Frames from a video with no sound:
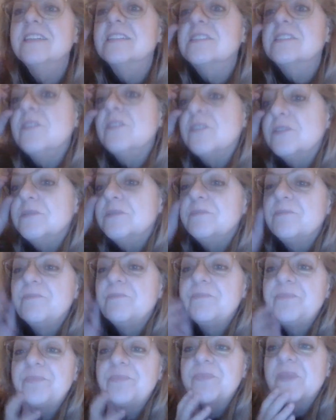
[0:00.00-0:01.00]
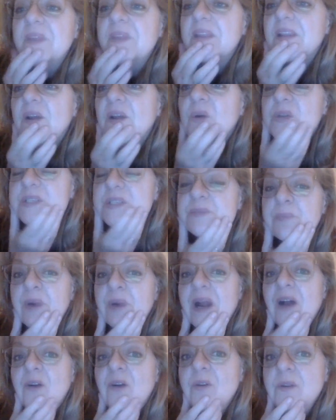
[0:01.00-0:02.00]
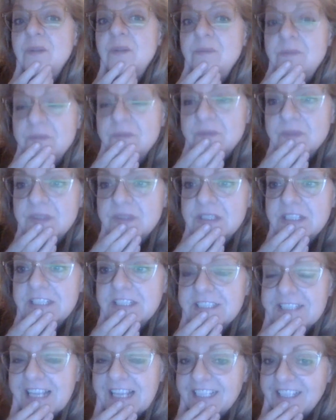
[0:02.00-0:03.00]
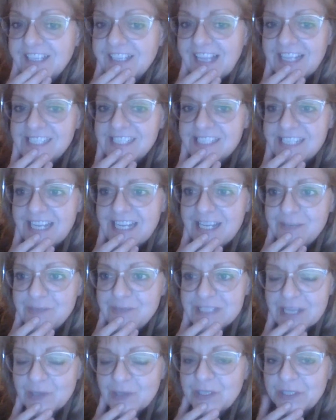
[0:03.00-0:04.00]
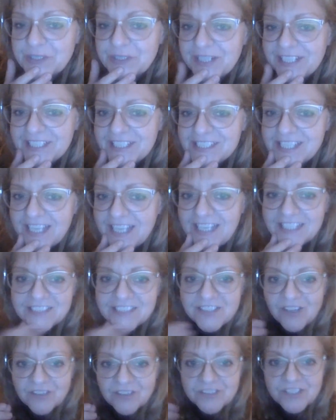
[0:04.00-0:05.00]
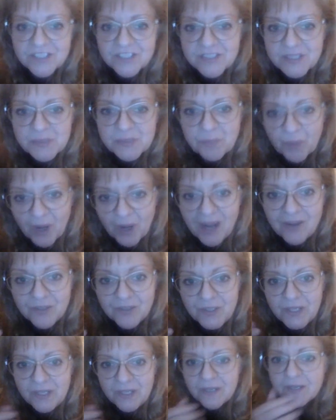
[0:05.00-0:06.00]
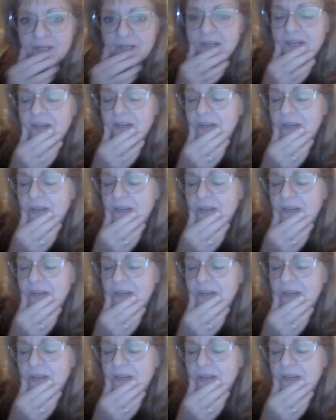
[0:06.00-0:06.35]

So, oh, it's Brown. Is that the last name? Is that what you're trying to say? Indulgence Brown?